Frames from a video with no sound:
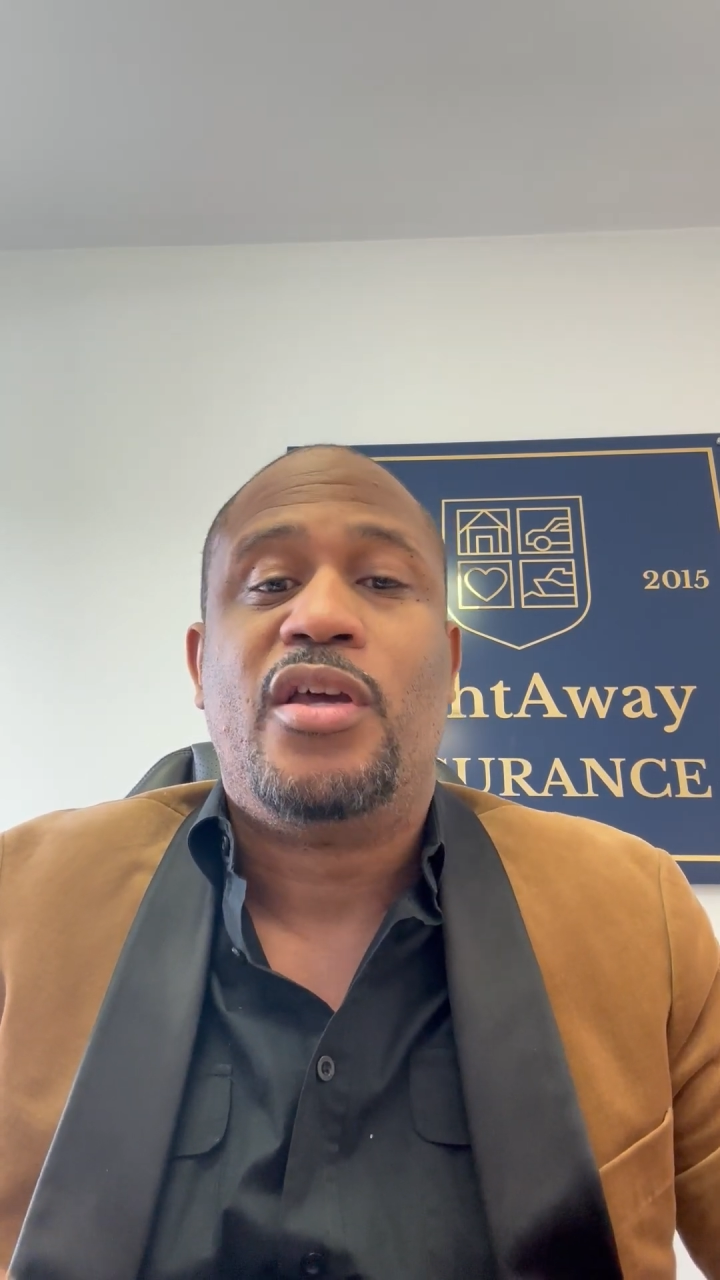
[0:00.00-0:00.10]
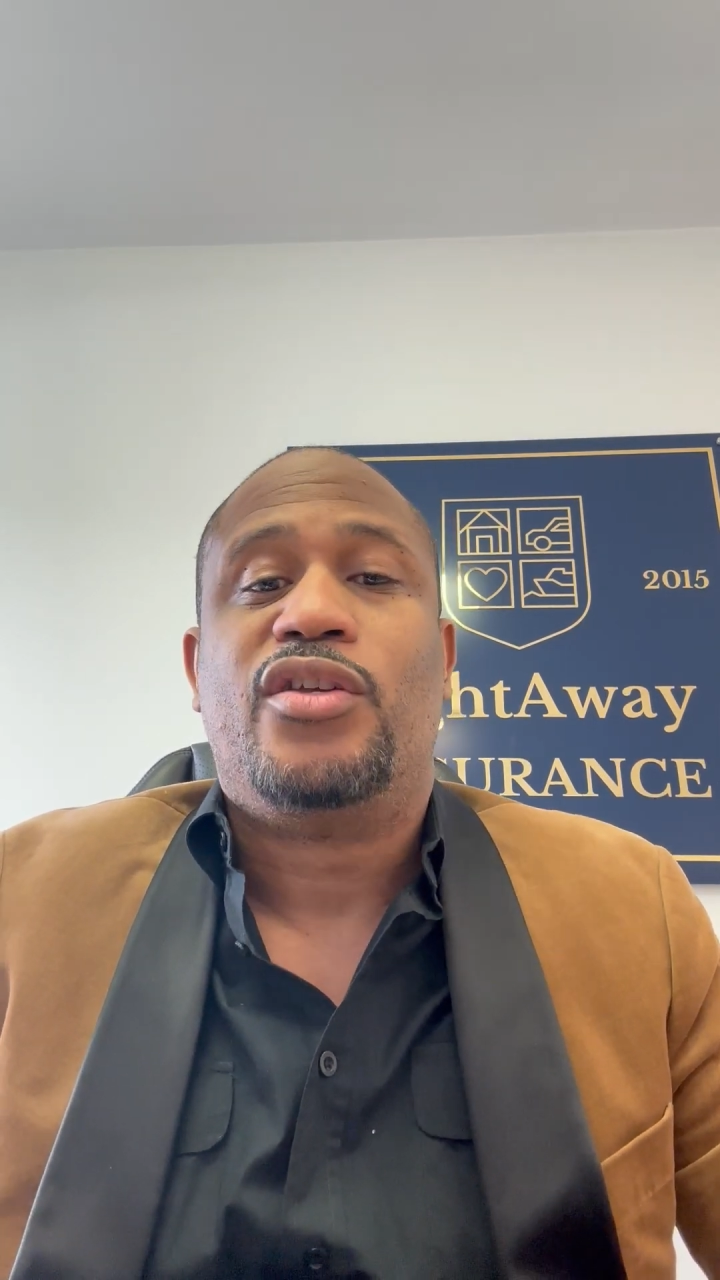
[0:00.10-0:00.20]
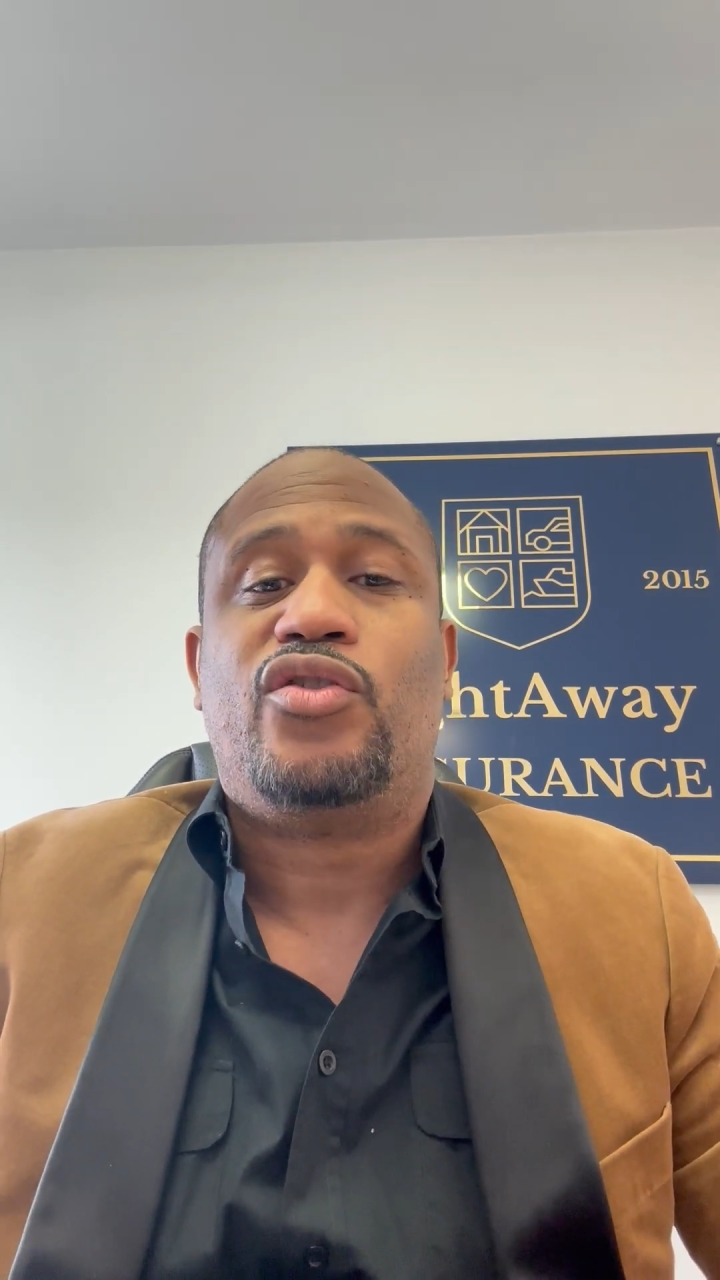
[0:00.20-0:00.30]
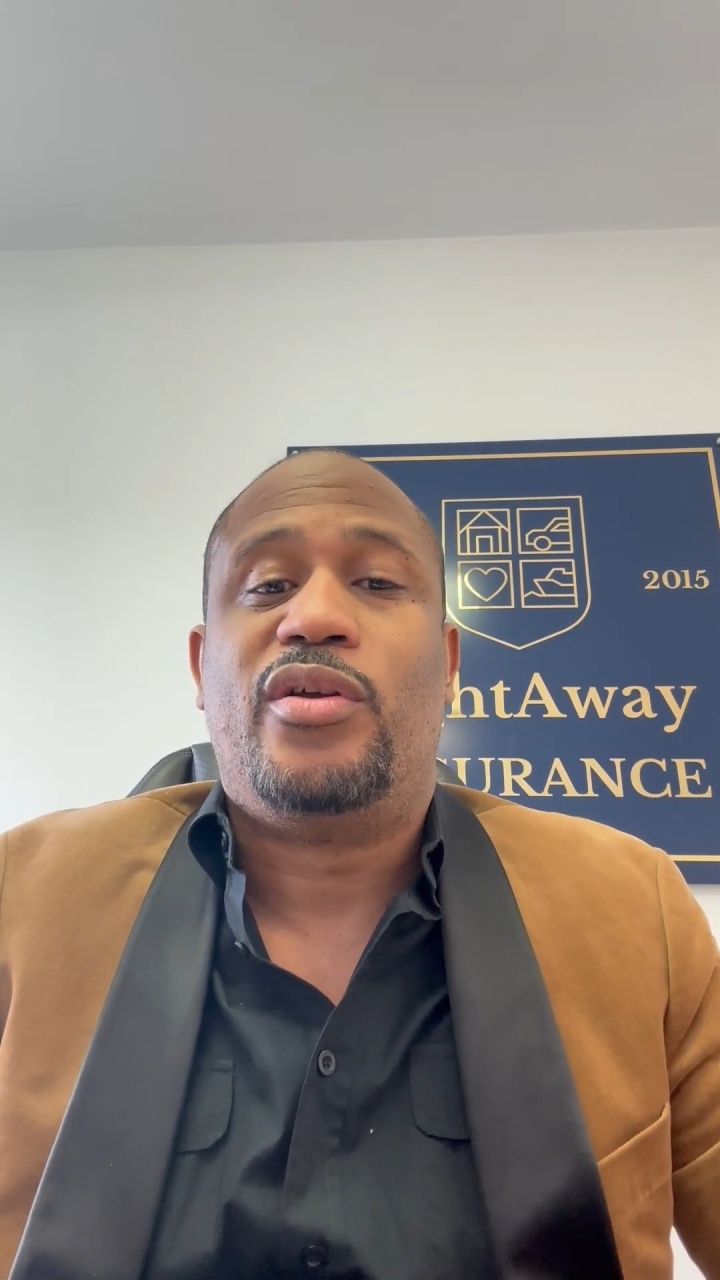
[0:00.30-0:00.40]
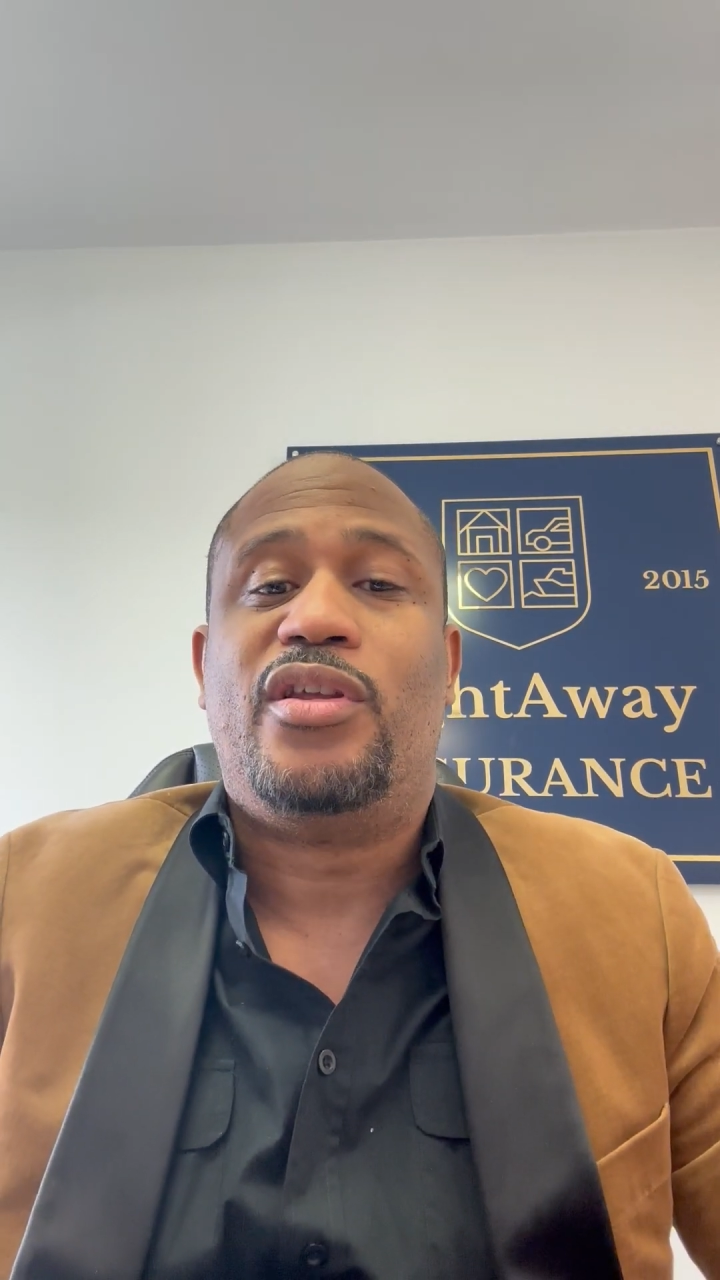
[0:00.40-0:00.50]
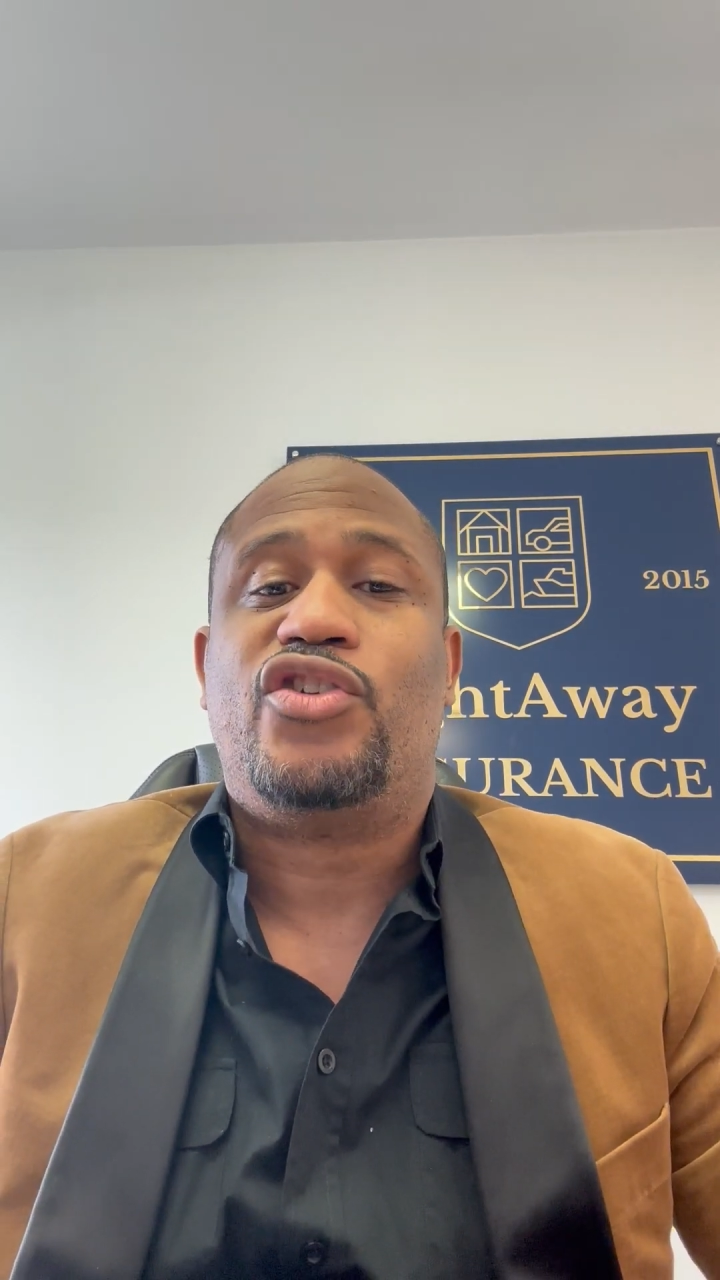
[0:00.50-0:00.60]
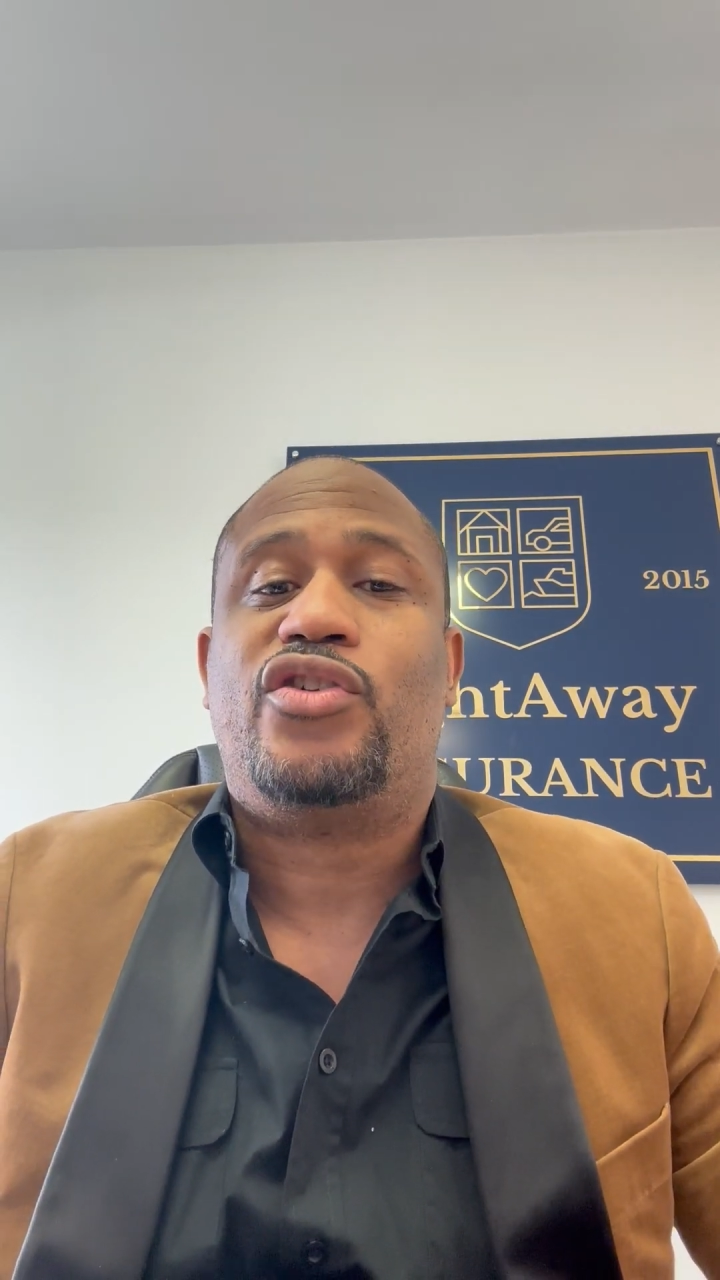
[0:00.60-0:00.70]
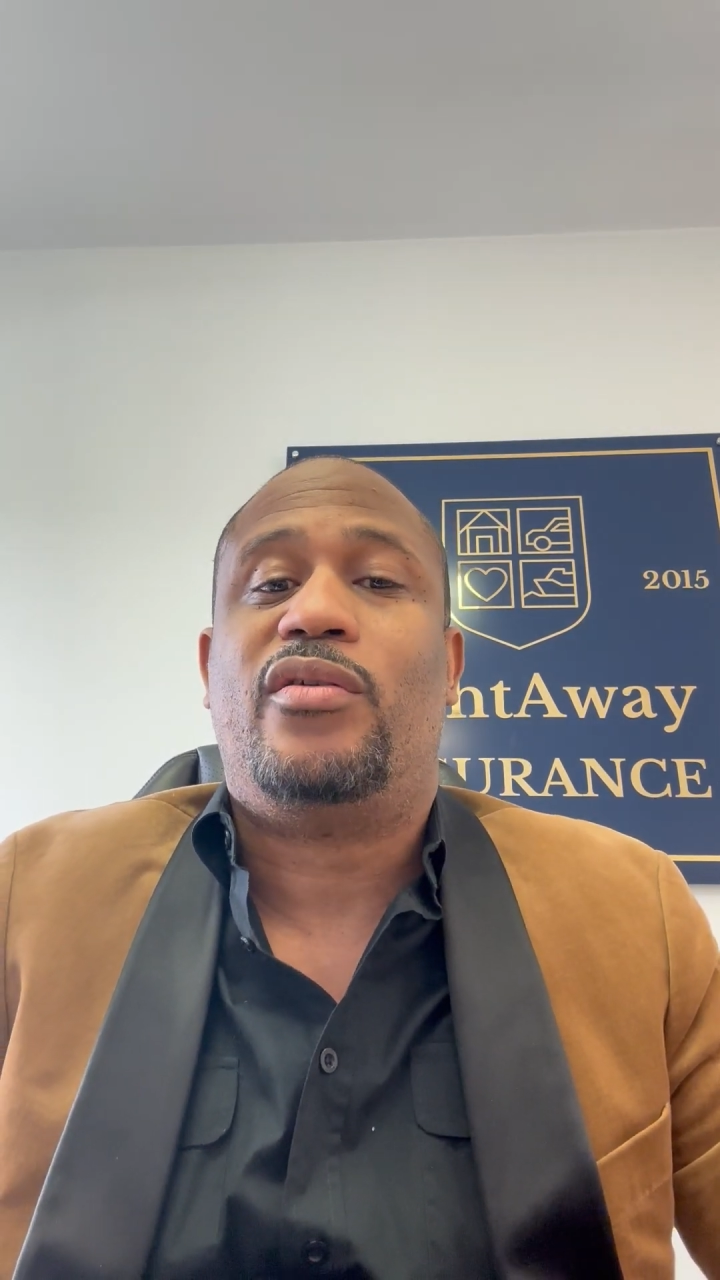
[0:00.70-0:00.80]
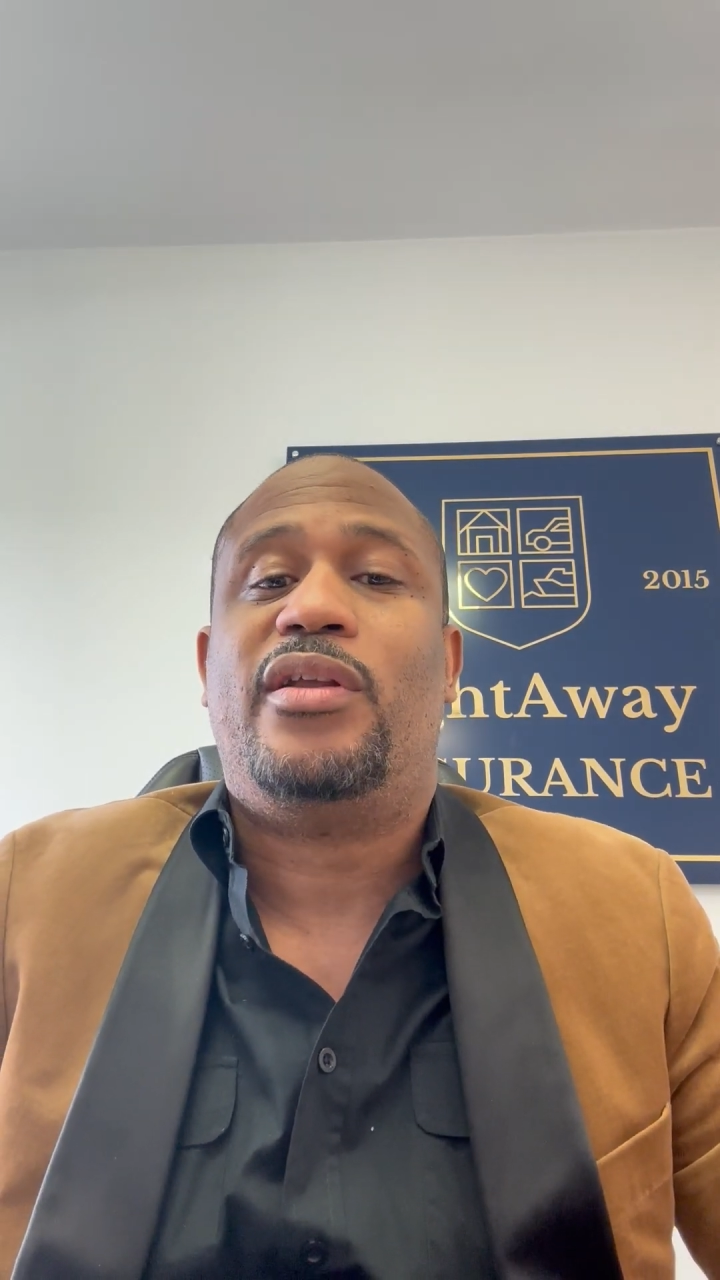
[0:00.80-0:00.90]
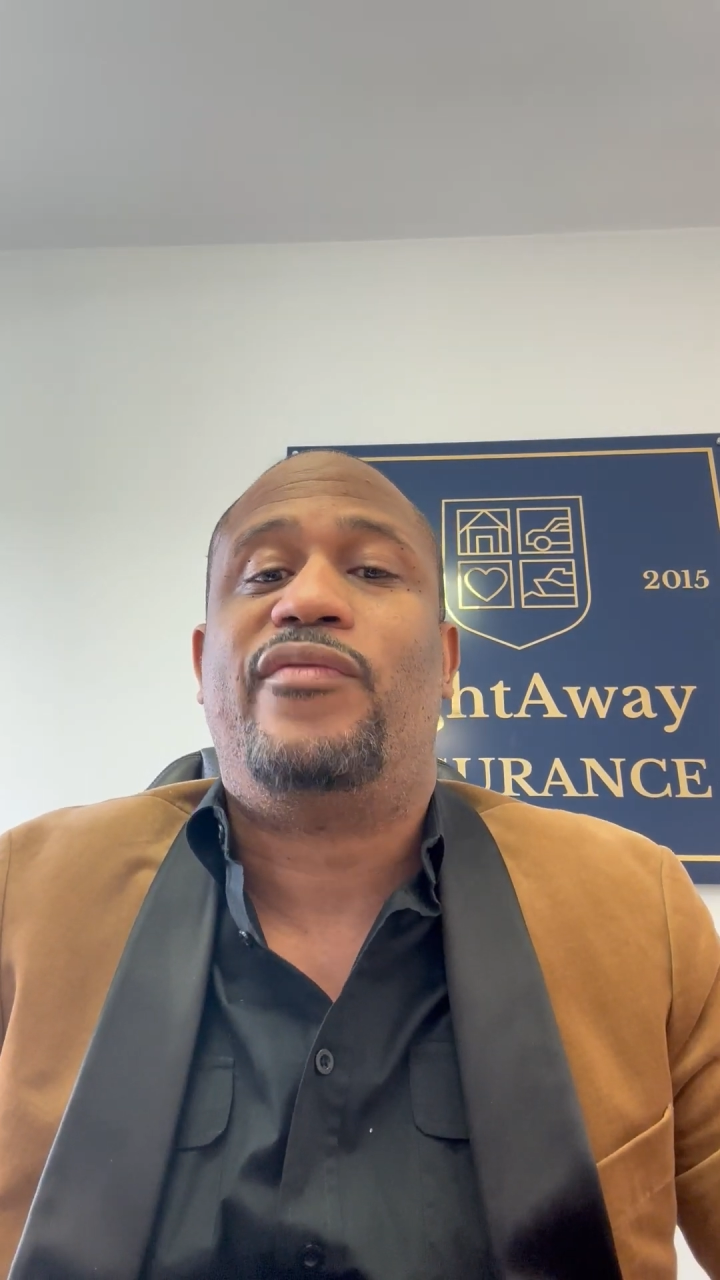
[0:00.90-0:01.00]
So
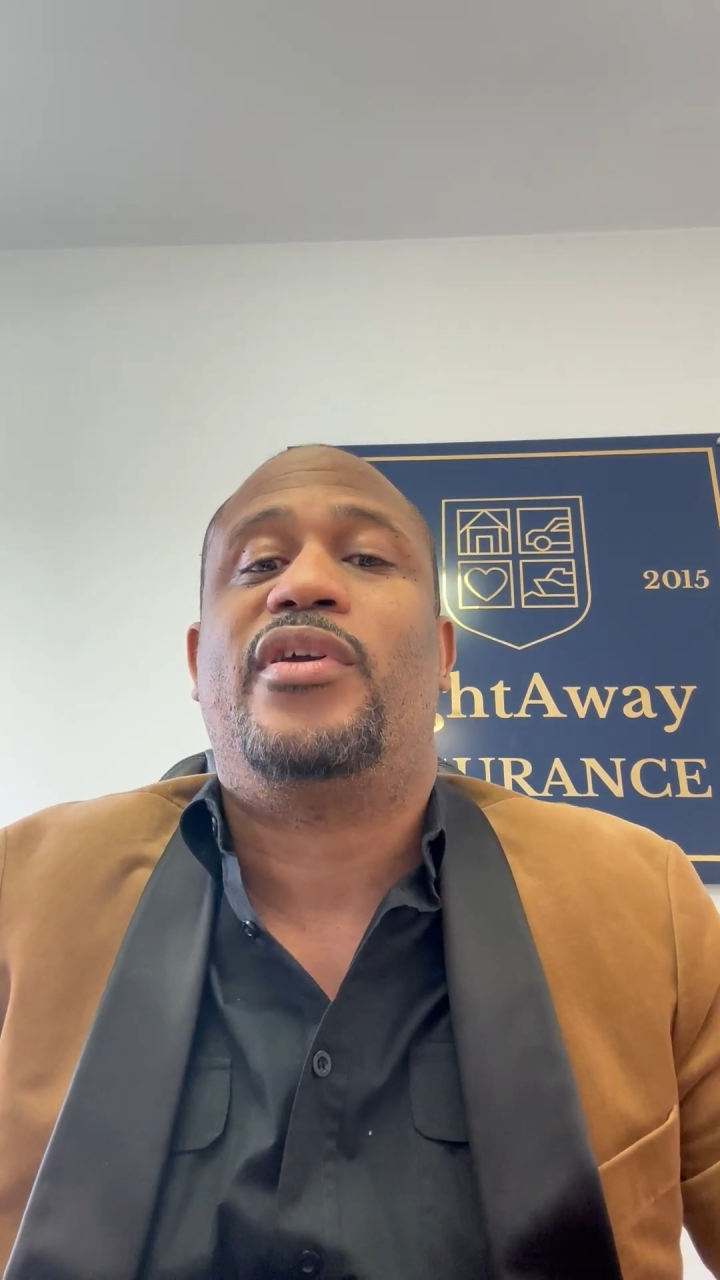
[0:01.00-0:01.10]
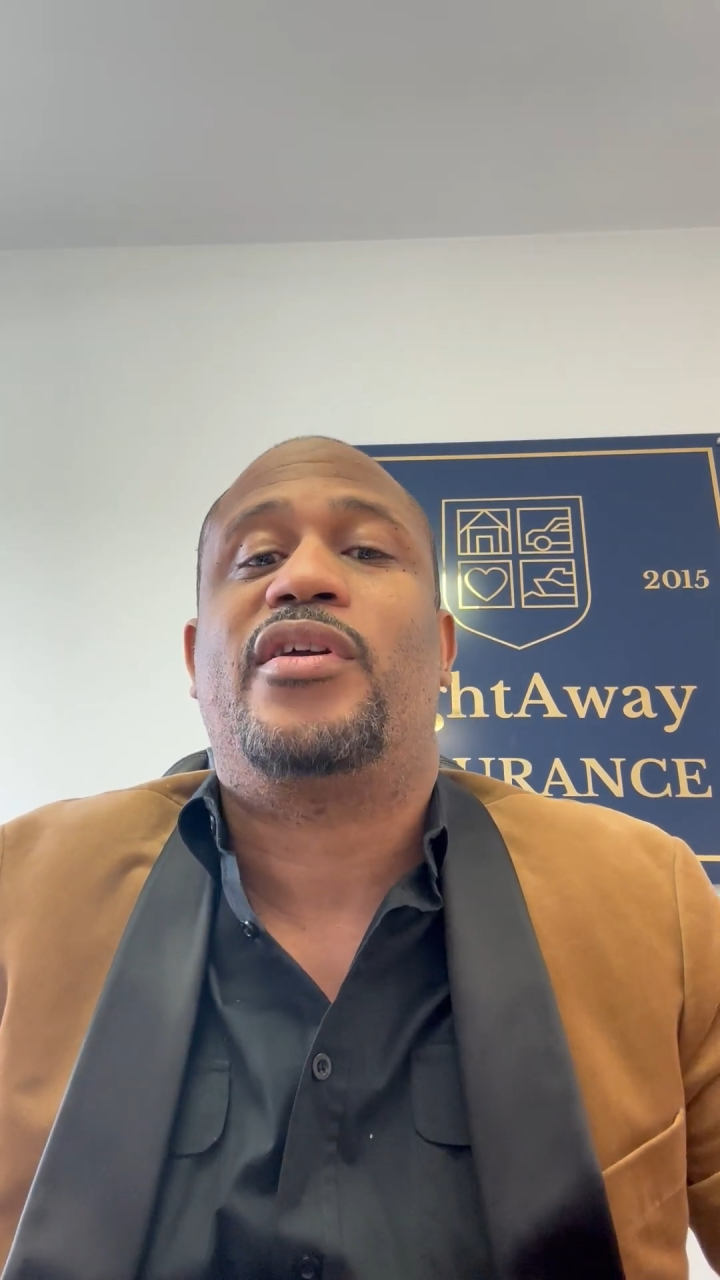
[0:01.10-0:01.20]
additional living